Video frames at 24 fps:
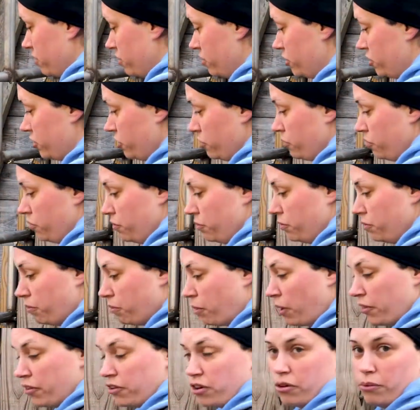do
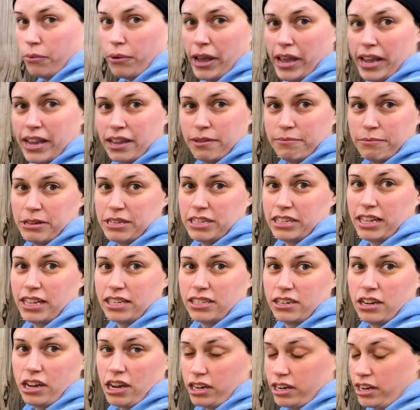while they're awake, it means less
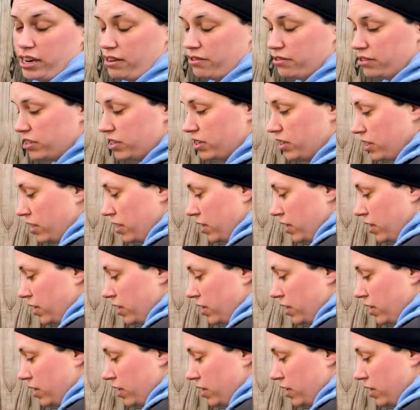knockdowns.